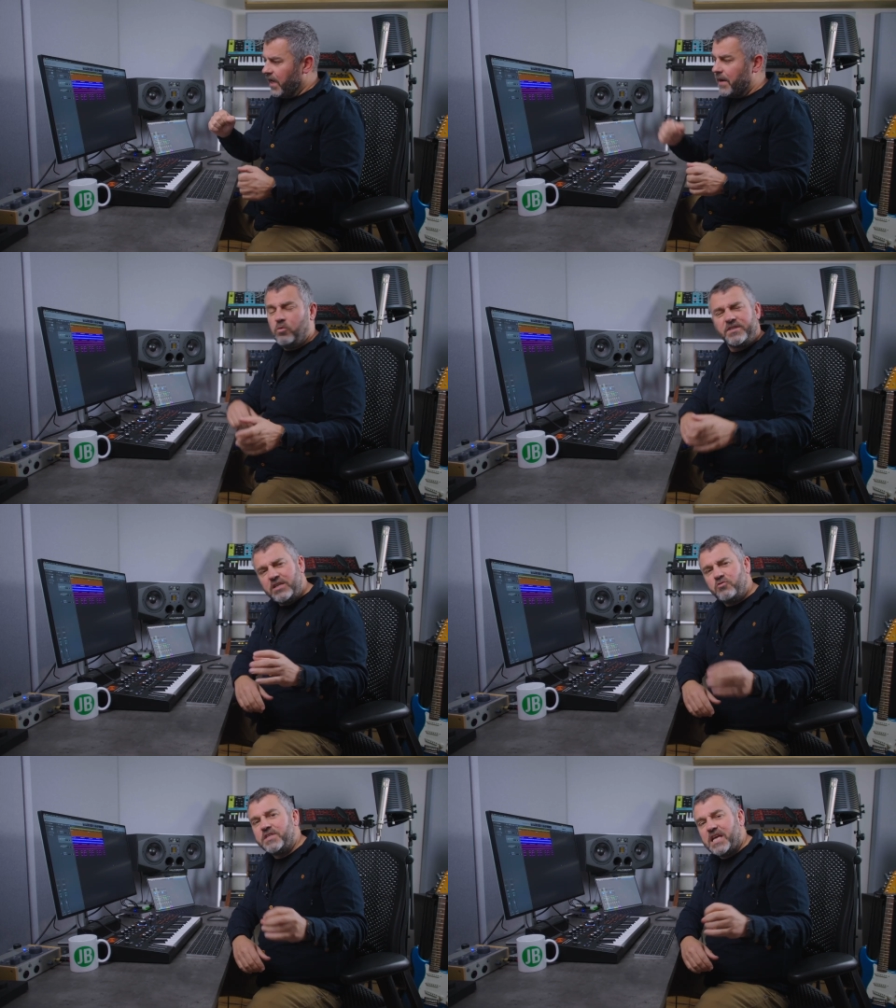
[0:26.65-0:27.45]
And what's
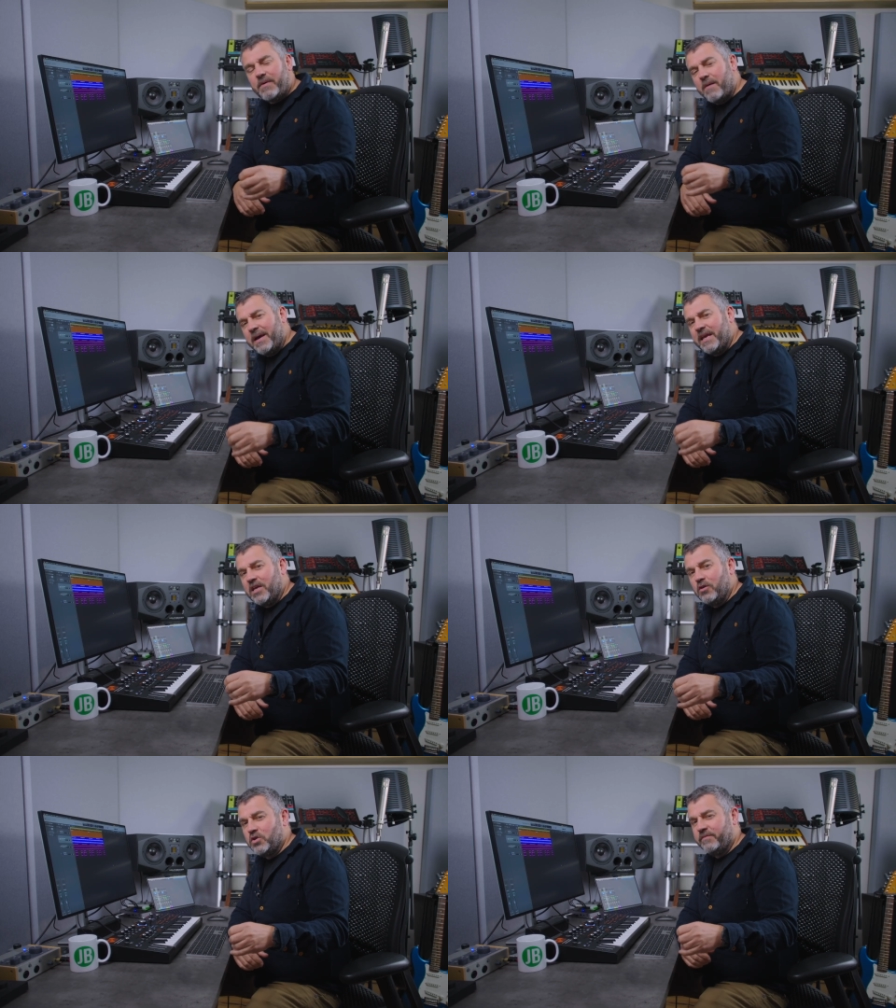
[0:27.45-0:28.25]
interesting about making
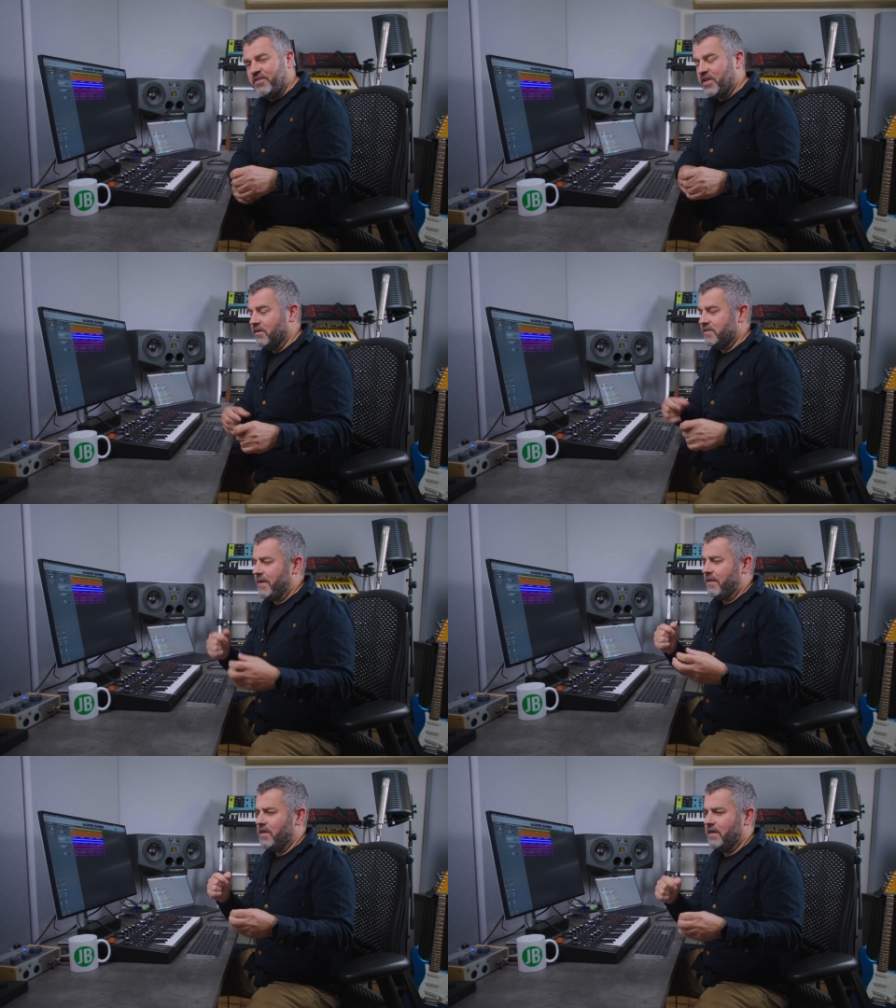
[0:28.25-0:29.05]
YouTube videos
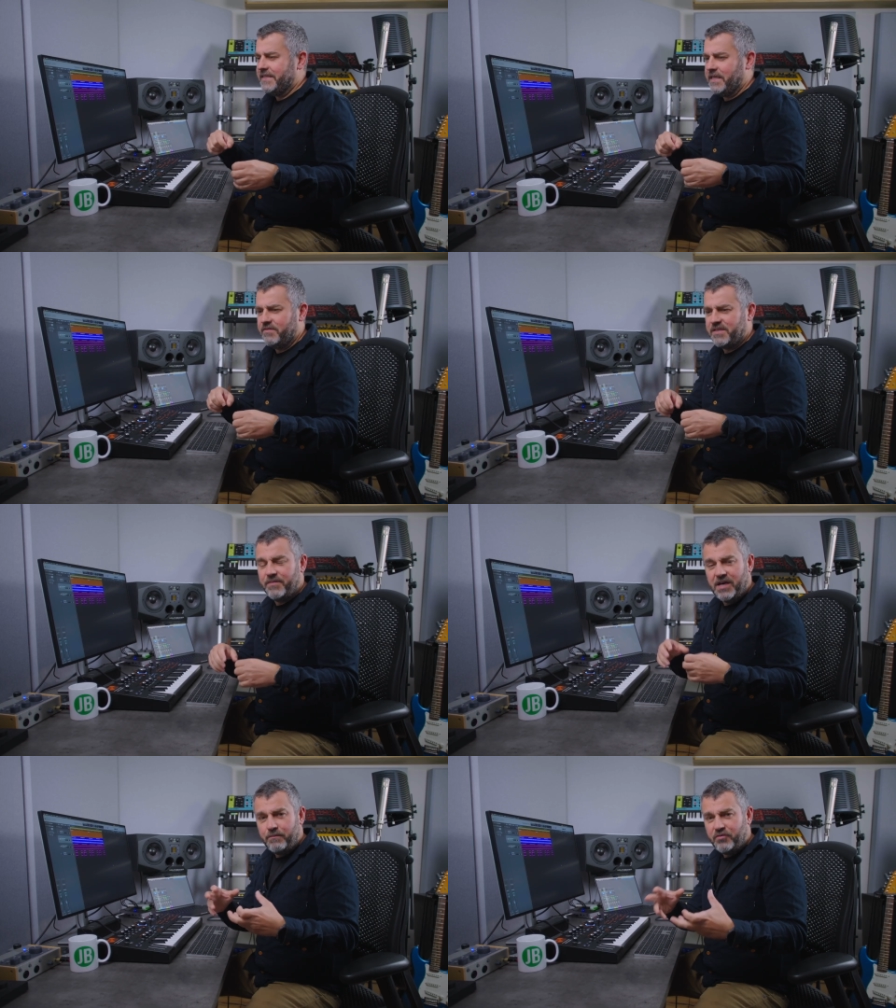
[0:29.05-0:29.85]
about the idea of
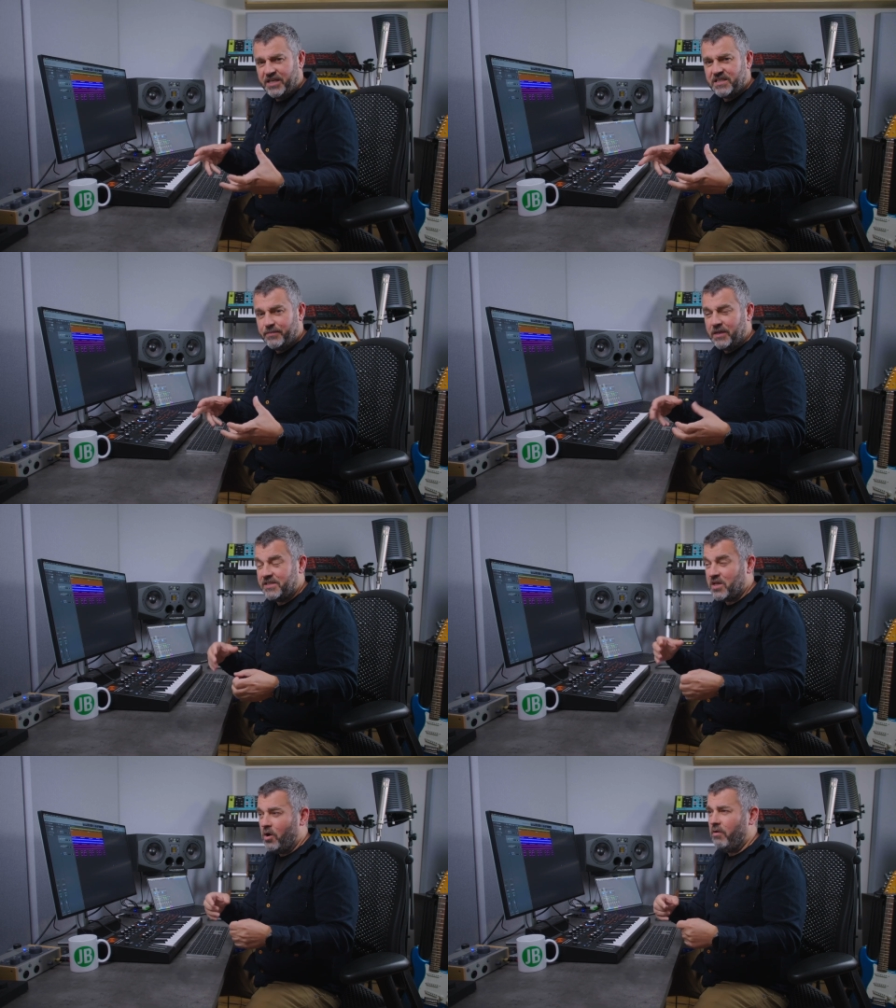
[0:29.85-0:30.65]
something unpredictable
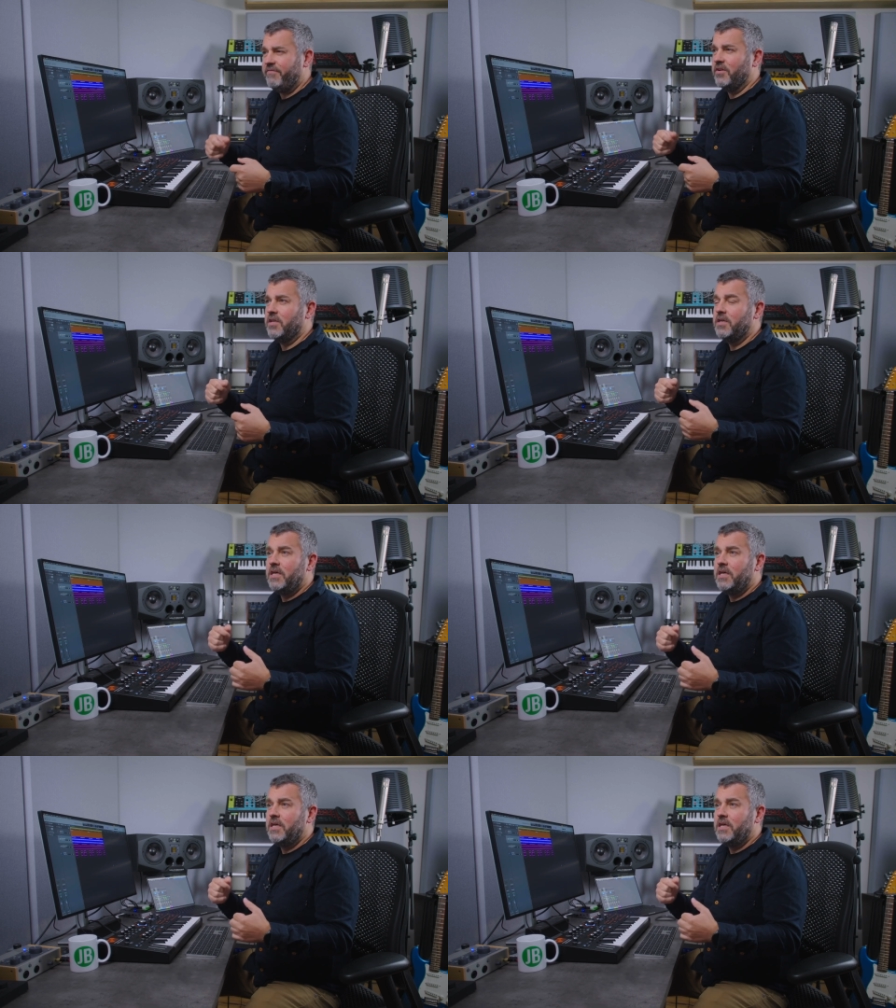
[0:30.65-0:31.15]
is that often